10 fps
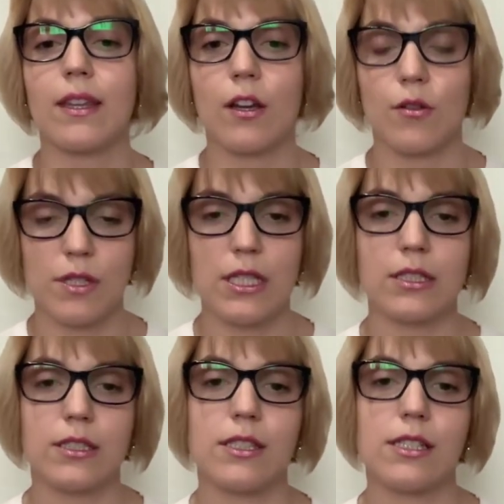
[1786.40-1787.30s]

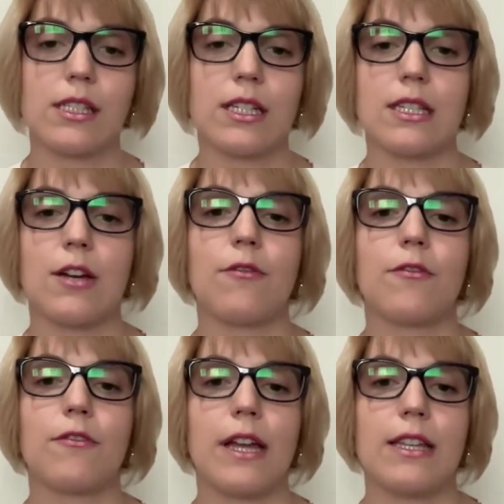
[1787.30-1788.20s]
considers
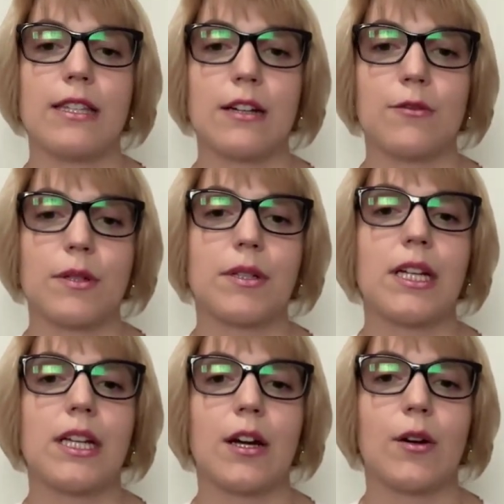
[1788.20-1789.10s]
itself as
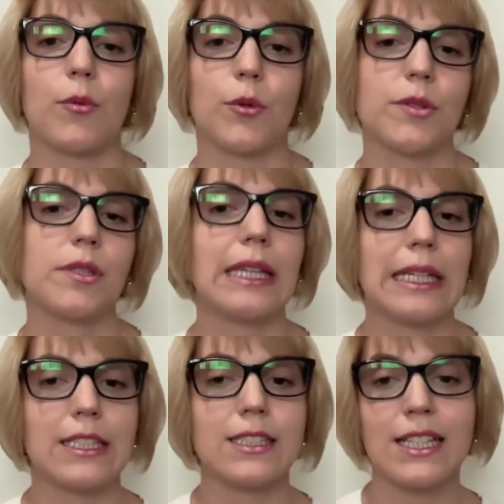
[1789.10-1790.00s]
already a world
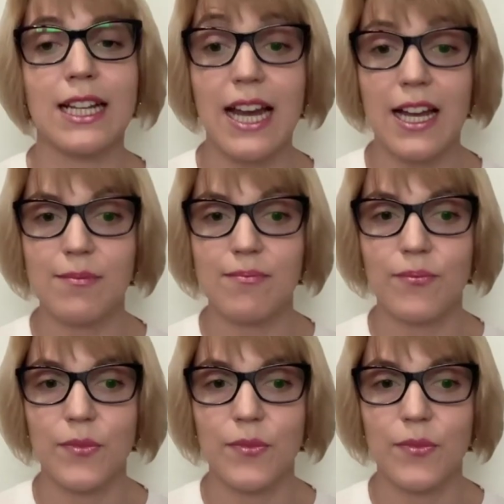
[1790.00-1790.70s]
leader in AI.